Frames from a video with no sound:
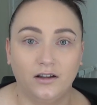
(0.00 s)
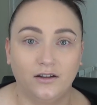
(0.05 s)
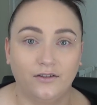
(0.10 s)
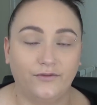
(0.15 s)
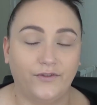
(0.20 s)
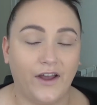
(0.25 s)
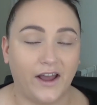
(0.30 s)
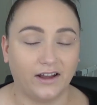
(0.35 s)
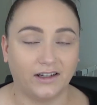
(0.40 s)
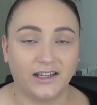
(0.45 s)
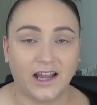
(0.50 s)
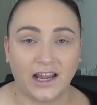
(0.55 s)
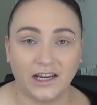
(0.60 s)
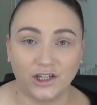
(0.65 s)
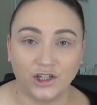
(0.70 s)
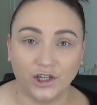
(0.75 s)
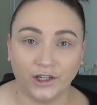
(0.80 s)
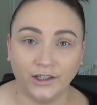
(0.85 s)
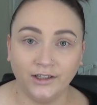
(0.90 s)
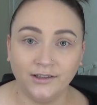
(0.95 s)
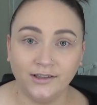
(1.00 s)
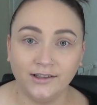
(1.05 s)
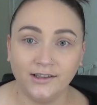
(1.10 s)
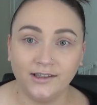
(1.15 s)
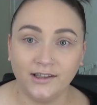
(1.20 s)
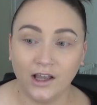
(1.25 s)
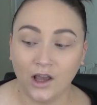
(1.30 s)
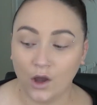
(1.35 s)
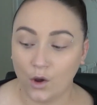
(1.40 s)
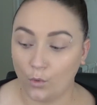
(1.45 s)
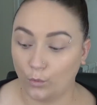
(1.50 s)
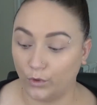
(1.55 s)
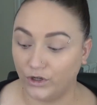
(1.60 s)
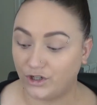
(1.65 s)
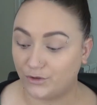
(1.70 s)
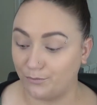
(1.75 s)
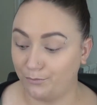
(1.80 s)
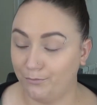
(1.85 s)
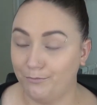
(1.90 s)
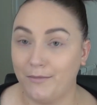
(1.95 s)
foundations
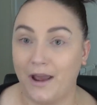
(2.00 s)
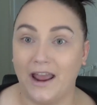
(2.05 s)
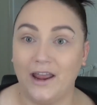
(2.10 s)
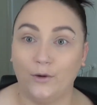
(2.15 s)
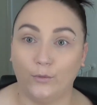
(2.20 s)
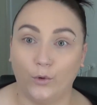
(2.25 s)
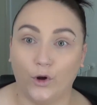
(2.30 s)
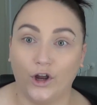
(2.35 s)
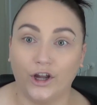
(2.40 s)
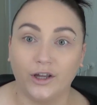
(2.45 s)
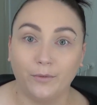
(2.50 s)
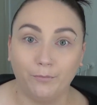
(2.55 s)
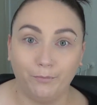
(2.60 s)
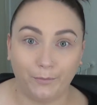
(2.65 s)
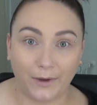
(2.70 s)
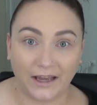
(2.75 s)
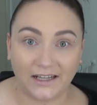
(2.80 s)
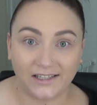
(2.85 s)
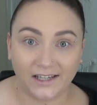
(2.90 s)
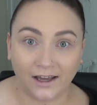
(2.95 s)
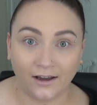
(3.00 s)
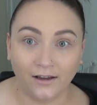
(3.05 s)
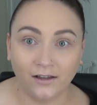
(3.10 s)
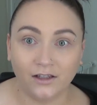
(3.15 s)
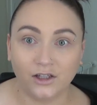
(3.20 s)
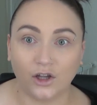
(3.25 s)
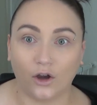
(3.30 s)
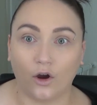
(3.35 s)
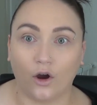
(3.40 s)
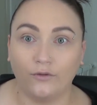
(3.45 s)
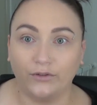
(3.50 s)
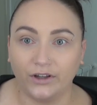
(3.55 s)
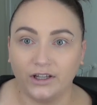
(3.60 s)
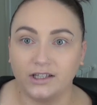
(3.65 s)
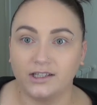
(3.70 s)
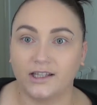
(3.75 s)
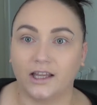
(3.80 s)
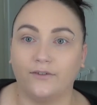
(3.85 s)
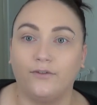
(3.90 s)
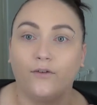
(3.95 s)
which may work better. So
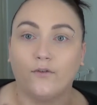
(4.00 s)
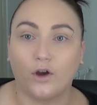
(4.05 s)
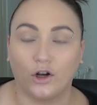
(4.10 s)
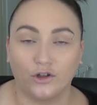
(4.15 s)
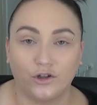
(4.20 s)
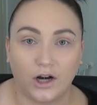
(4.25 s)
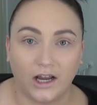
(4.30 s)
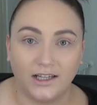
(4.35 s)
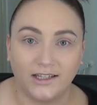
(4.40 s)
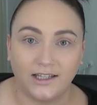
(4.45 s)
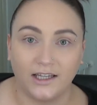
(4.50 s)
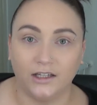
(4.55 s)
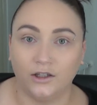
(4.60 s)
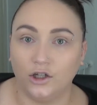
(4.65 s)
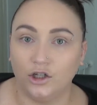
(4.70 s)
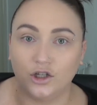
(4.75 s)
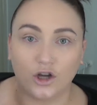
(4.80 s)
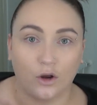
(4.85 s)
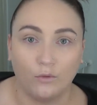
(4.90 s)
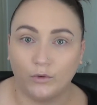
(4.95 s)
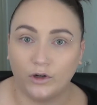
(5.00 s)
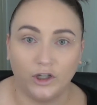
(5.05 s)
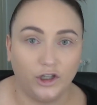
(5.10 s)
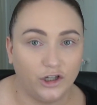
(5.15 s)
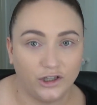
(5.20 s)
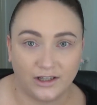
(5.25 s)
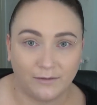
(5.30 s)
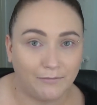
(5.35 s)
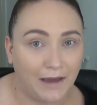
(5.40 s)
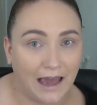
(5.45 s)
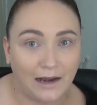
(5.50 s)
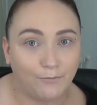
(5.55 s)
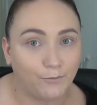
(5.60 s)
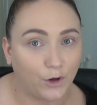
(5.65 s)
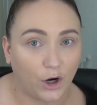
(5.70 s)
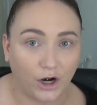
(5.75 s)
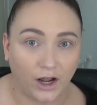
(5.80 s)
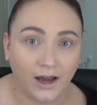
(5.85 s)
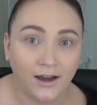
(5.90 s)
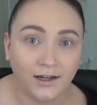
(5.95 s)
obviously if you've got dry skin, you don't want to use a matte
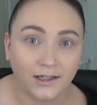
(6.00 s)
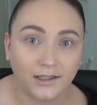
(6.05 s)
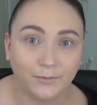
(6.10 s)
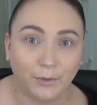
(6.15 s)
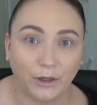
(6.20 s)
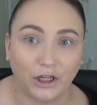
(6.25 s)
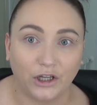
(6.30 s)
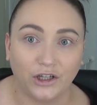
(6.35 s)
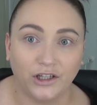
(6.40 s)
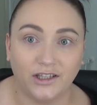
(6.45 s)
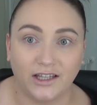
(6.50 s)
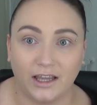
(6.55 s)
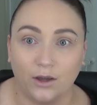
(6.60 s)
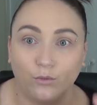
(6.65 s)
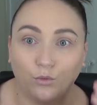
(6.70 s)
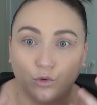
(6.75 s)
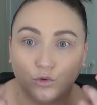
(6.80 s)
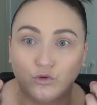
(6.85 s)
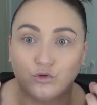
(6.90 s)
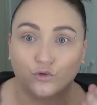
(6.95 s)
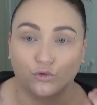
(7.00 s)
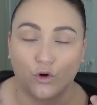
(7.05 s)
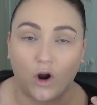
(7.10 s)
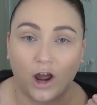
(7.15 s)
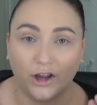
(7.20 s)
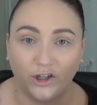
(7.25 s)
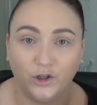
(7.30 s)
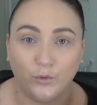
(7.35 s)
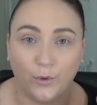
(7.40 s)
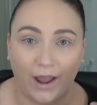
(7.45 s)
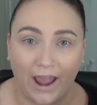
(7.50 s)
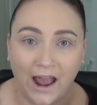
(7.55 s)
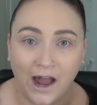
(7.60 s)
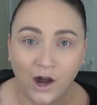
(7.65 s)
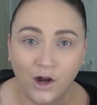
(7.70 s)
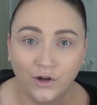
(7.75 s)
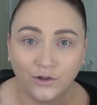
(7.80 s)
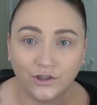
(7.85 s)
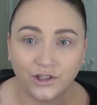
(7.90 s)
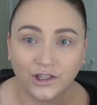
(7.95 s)
product because it will dry you
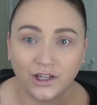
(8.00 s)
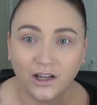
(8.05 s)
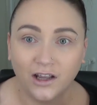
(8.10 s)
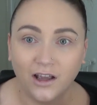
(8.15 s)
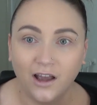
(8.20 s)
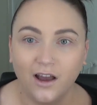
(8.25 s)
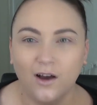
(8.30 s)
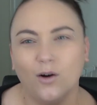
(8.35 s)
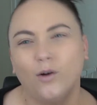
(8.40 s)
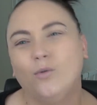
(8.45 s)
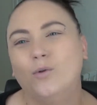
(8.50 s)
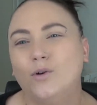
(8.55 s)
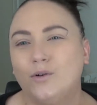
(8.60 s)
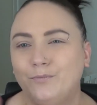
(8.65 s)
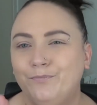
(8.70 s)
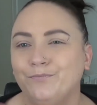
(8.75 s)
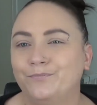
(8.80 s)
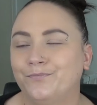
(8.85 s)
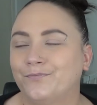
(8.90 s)
out. Well,